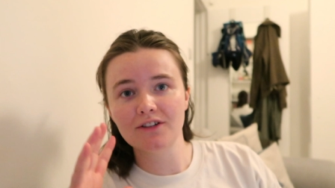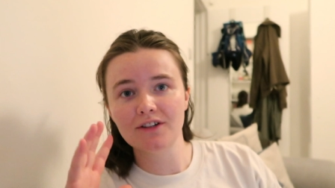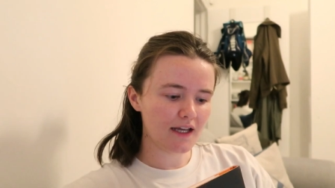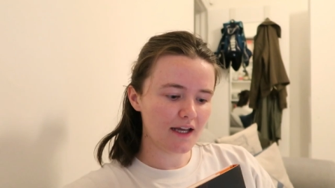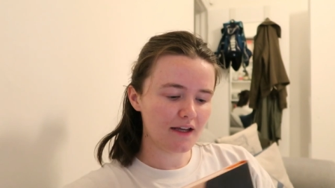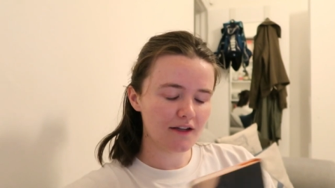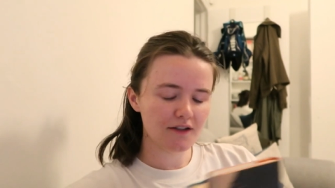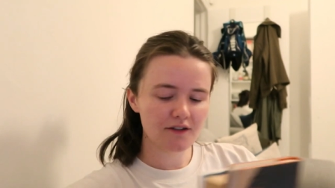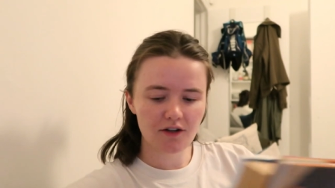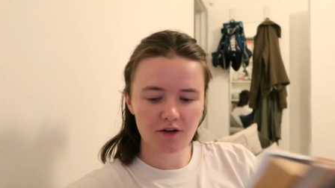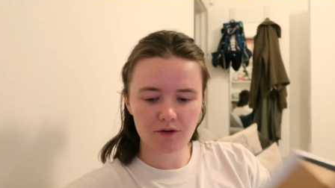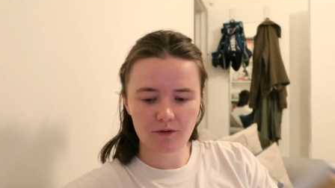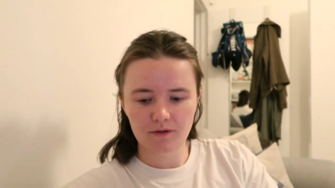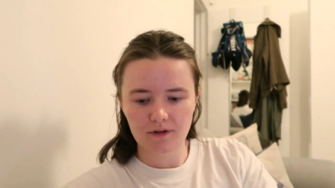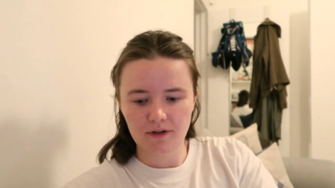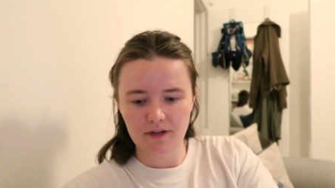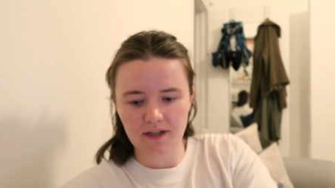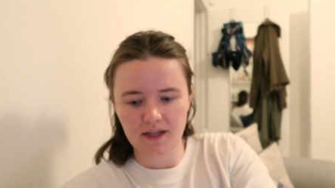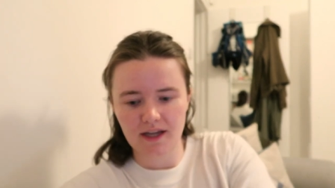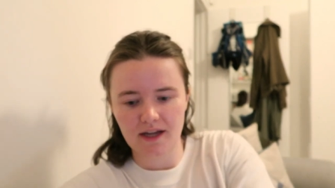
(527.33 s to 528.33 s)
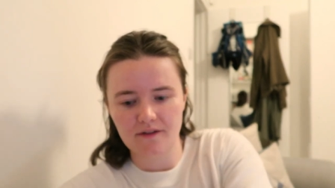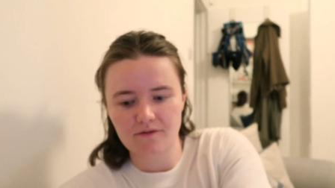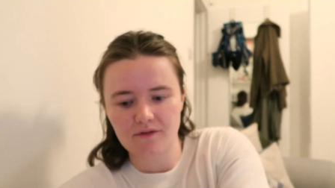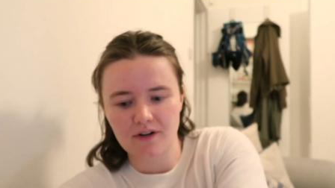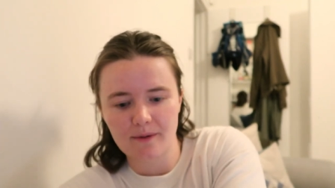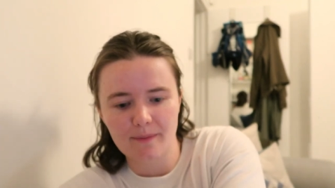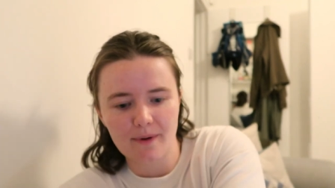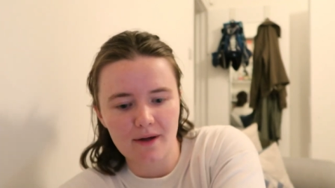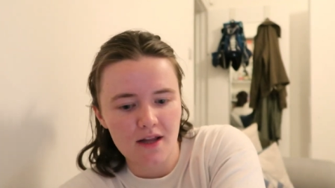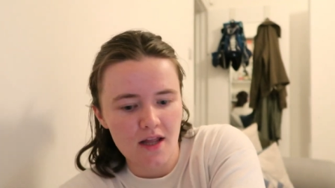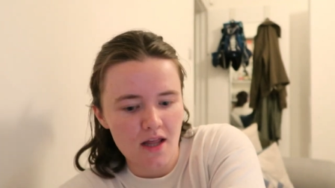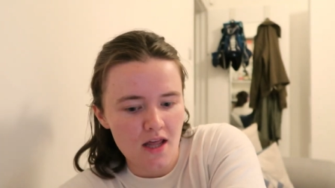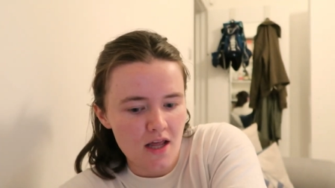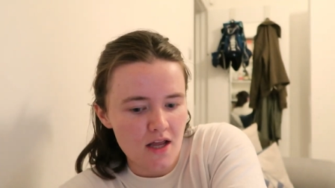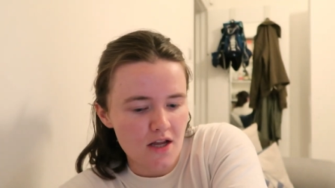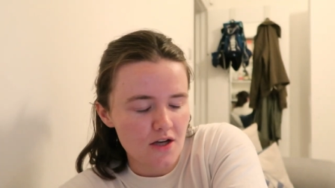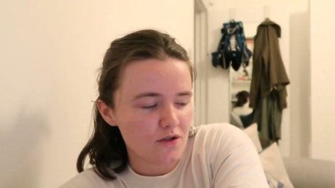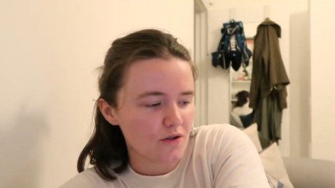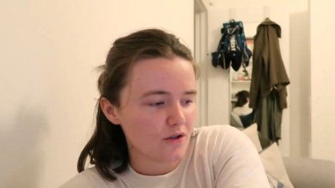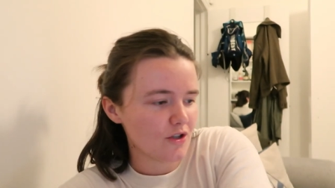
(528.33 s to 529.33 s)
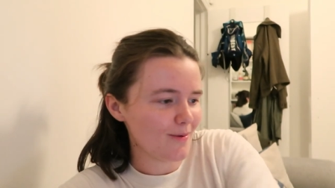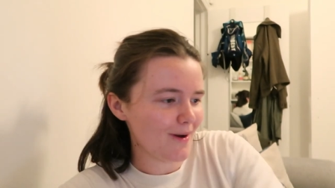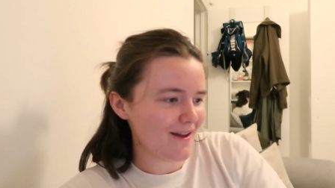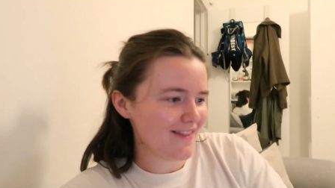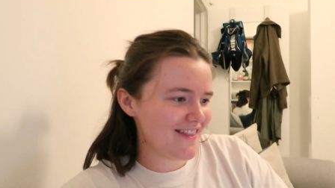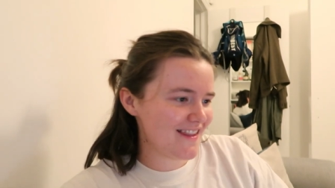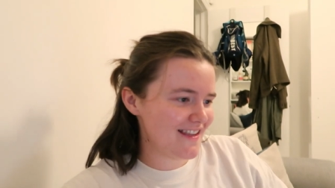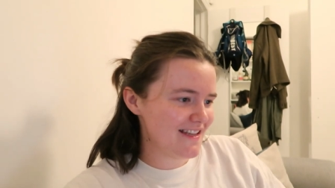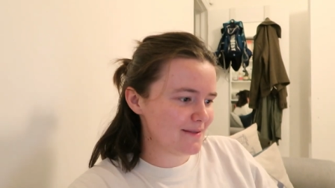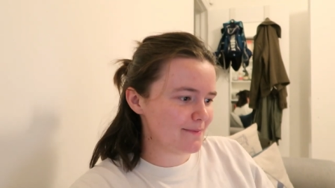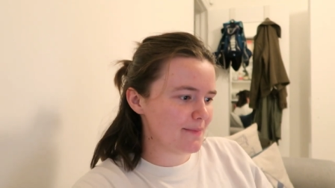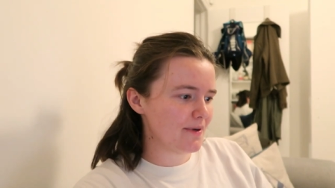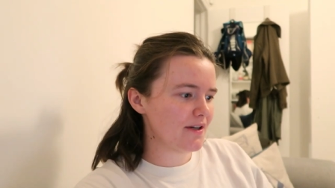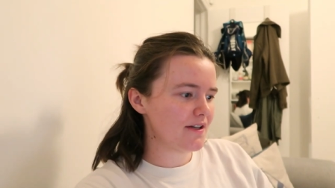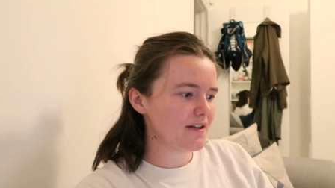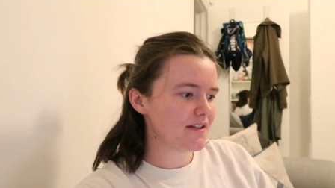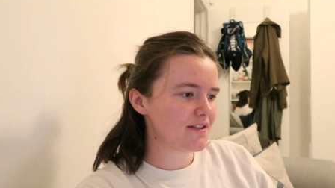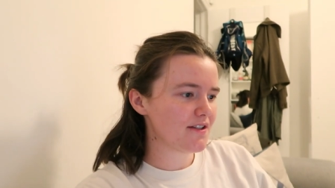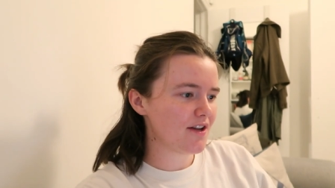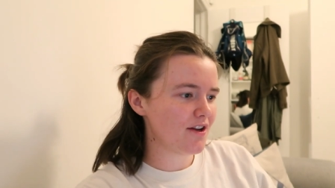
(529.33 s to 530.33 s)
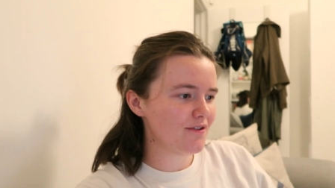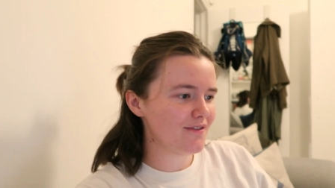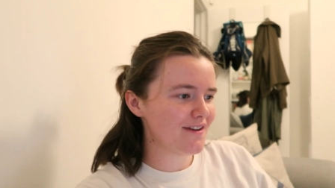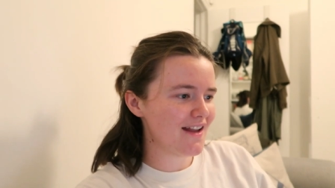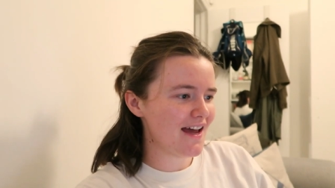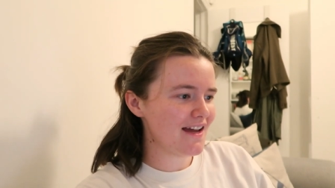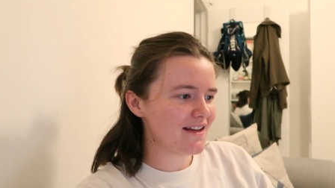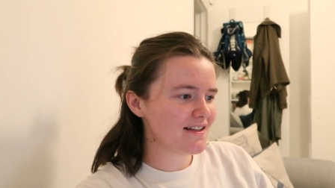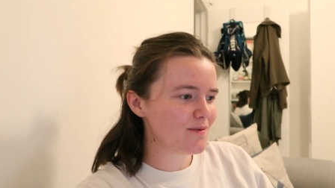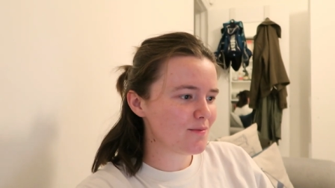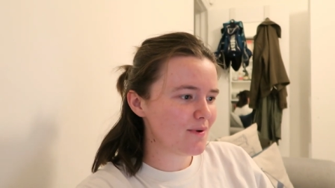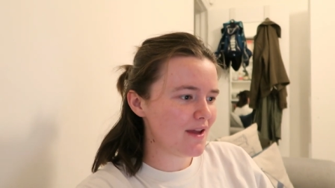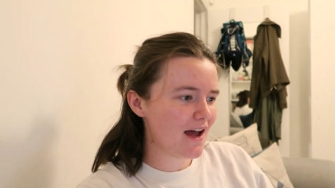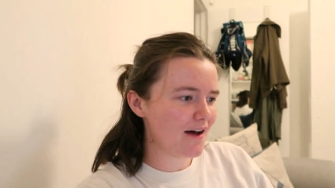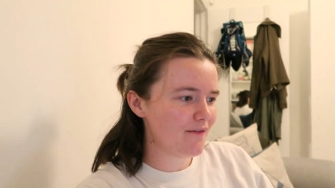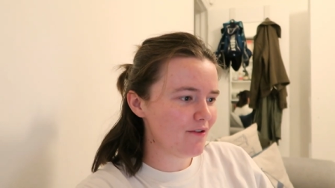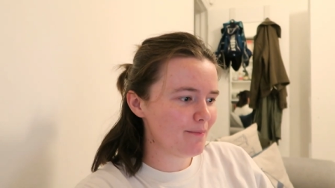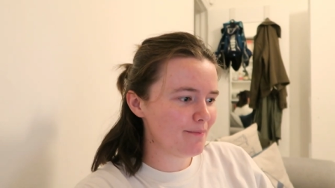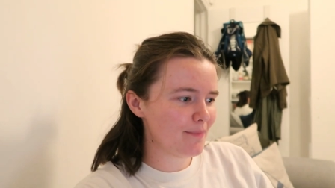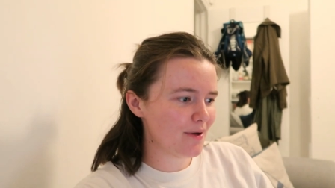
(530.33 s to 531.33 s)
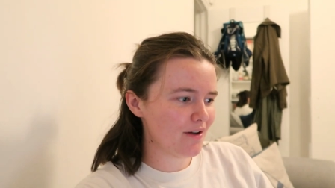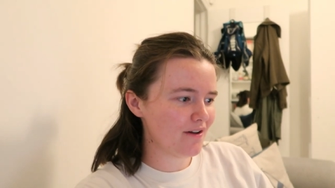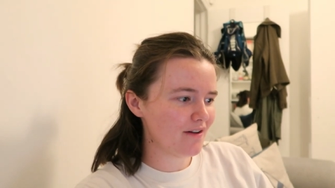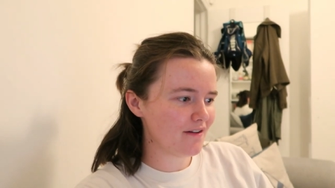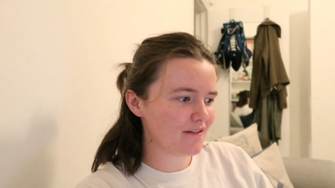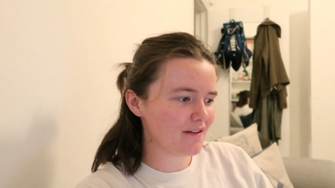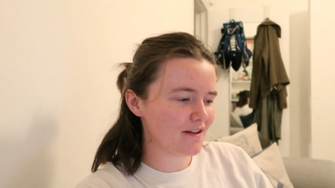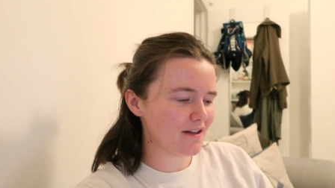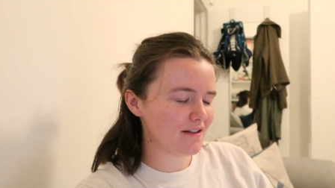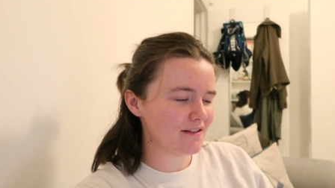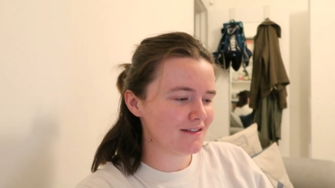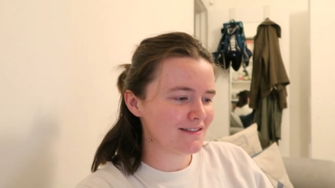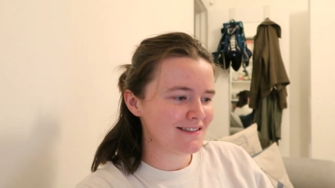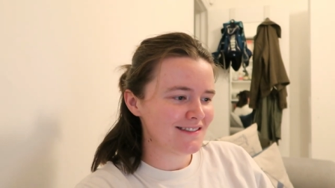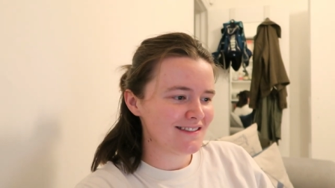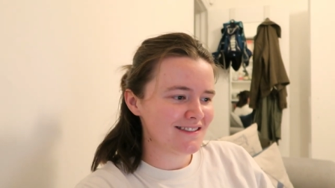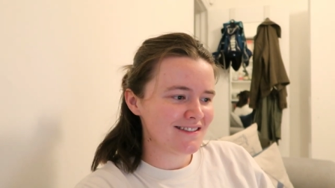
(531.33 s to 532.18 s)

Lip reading: Okay, oh, okay, I've read about, told you about these books. So next we have a book that